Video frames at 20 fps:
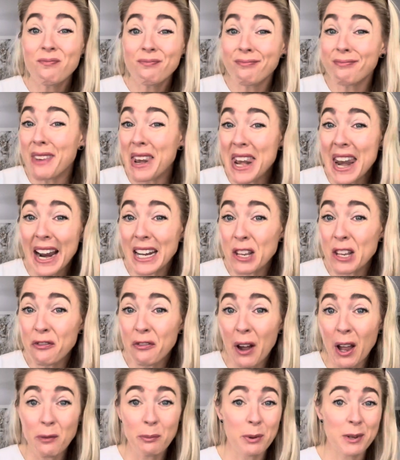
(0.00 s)

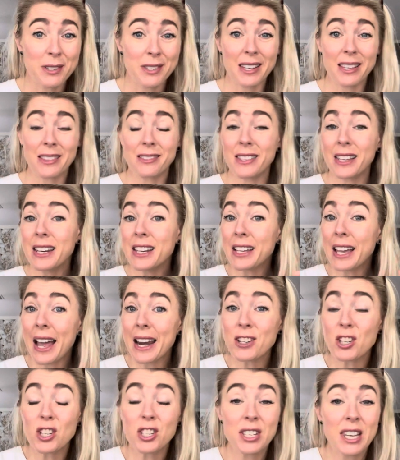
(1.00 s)
95%. Then it kind
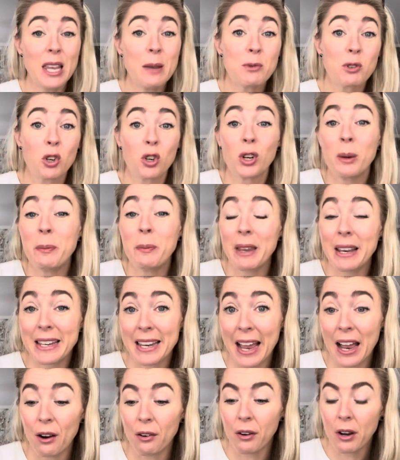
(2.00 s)
of just keeps creeping
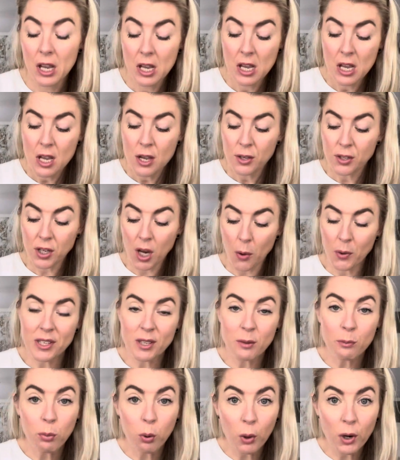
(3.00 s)
down. So it's
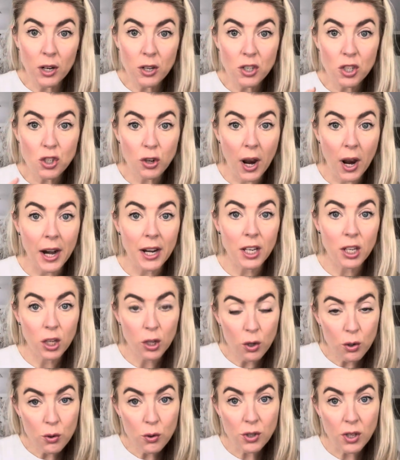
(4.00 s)
important to try to
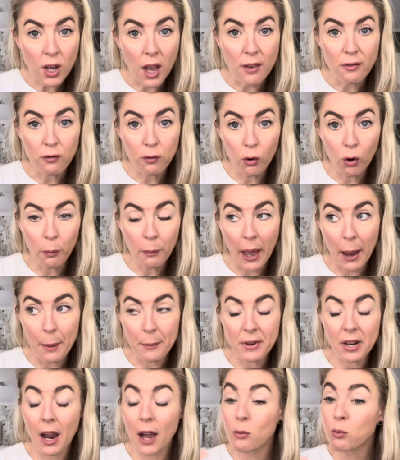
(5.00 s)
use a full
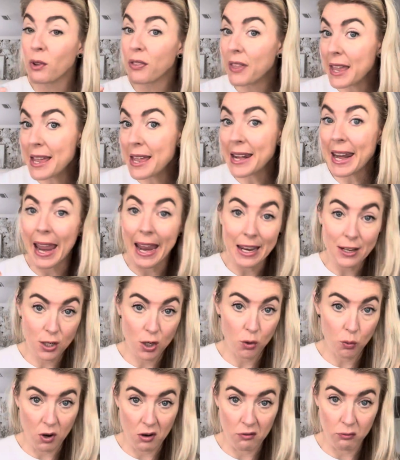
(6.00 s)
peptide within 8 to
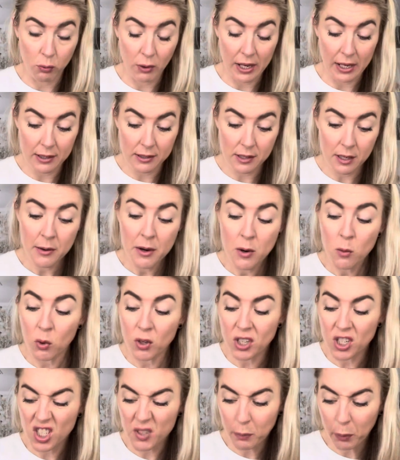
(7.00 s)
12 weeks, which
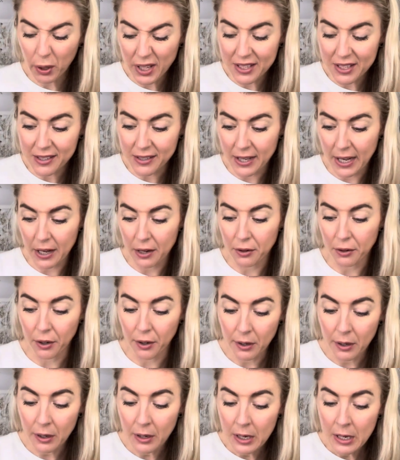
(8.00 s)
is pretty
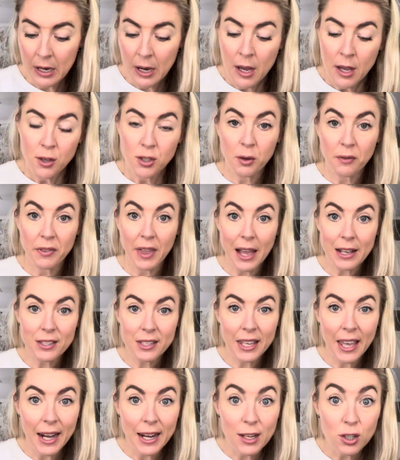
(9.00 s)
standard. So that's
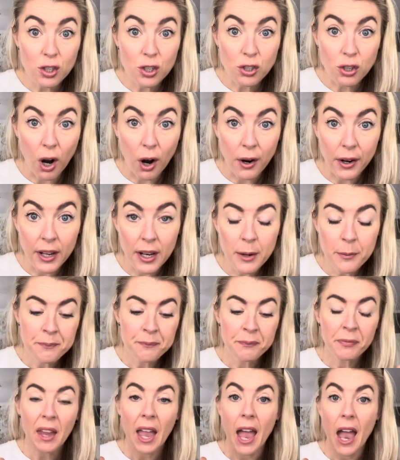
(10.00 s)
getting started.
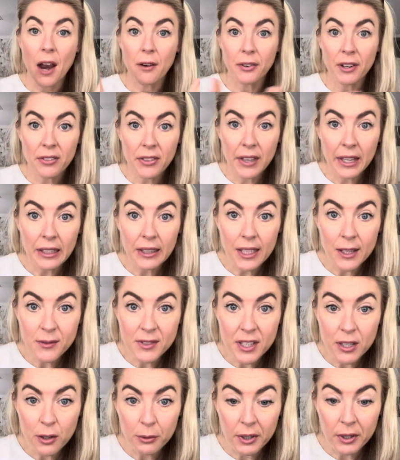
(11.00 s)
Everything lives
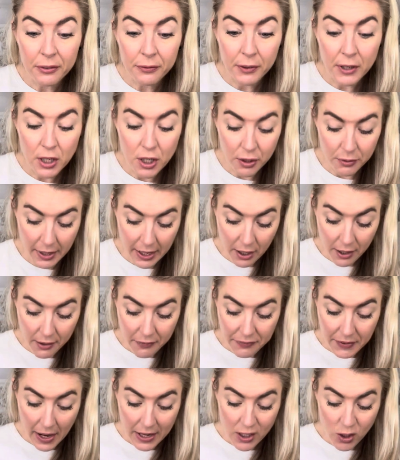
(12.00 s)
in the refrigerator.
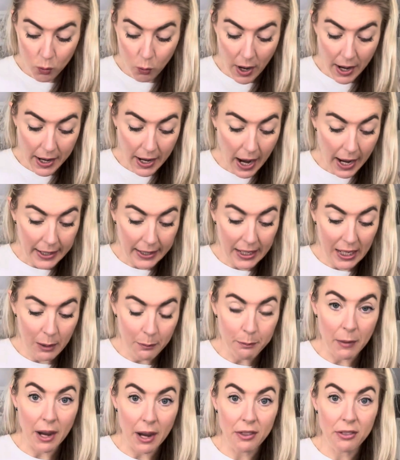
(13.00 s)
That's why I keep
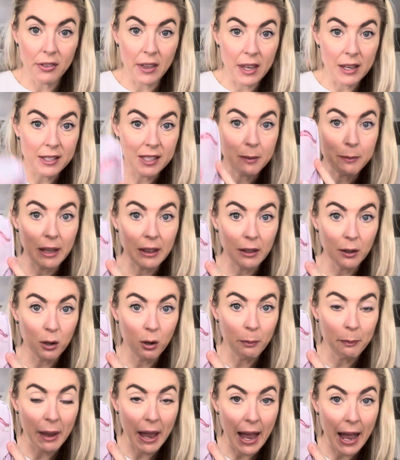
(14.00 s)
my things in my little
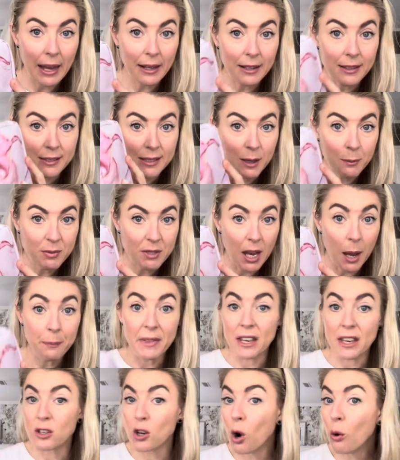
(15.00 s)
bag zipped up.
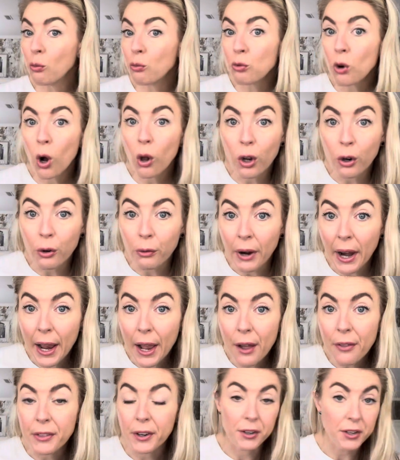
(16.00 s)
They don't roll
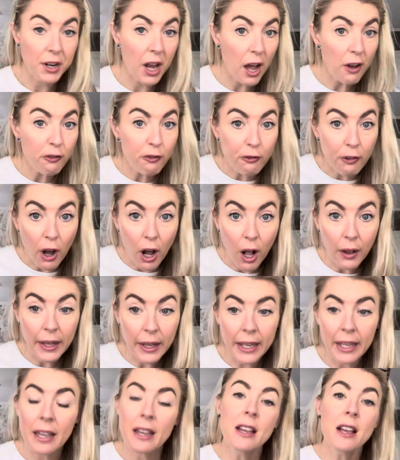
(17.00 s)
around. They're not
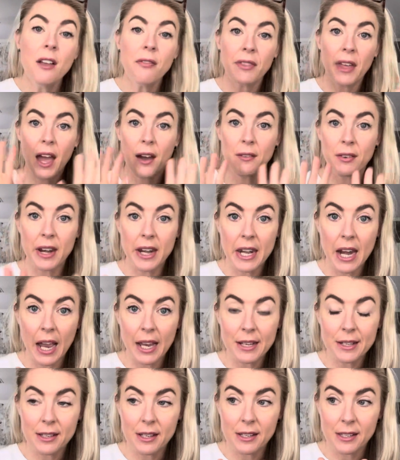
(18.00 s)
falling. They have a
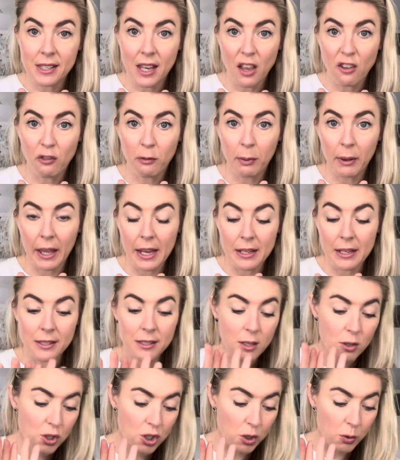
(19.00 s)
nice, safe place
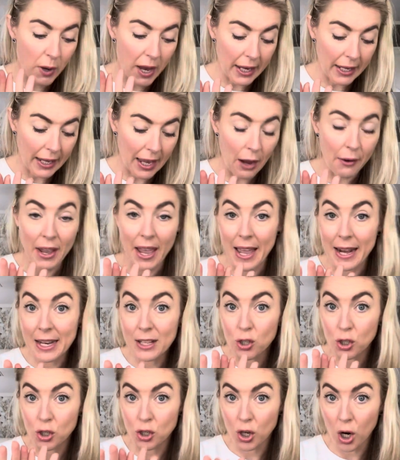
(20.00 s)
to hang out, and
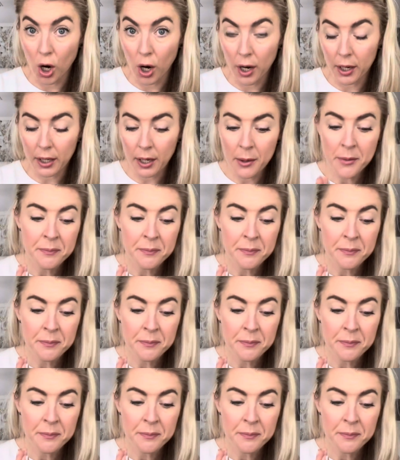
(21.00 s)
it's dark.